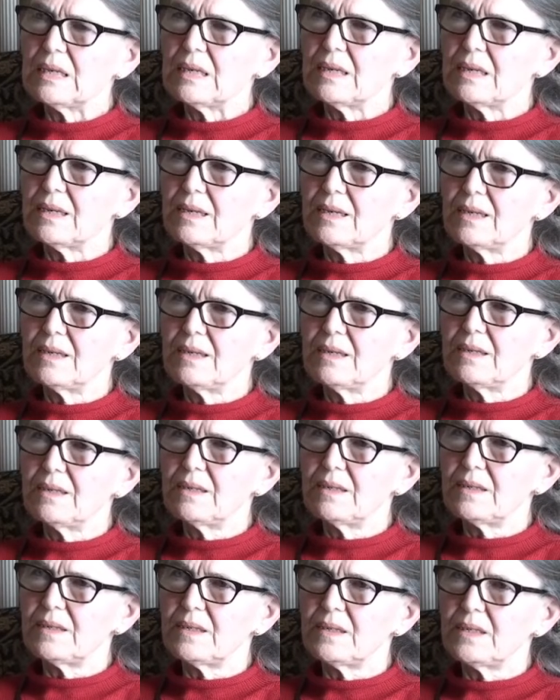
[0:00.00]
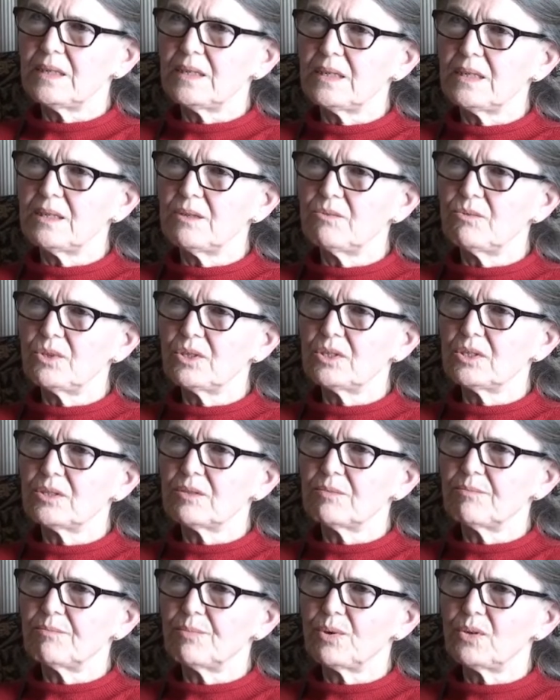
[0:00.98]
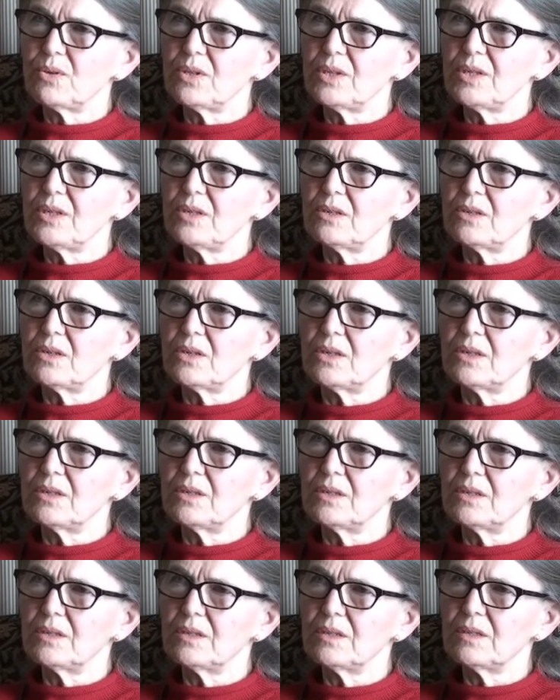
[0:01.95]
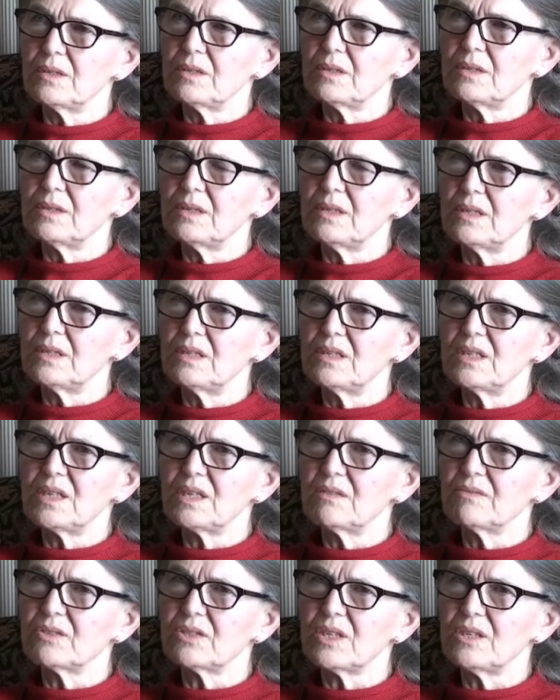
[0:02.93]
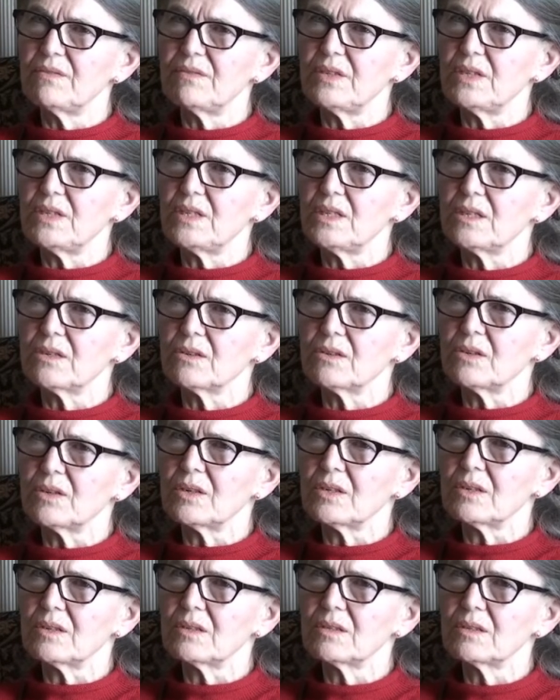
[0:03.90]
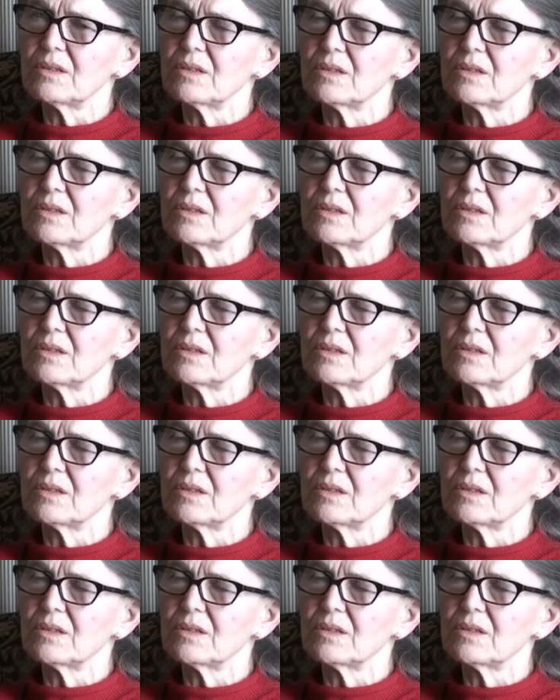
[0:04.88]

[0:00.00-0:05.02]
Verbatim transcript: And he was pulling on, he didn't have safety gear on.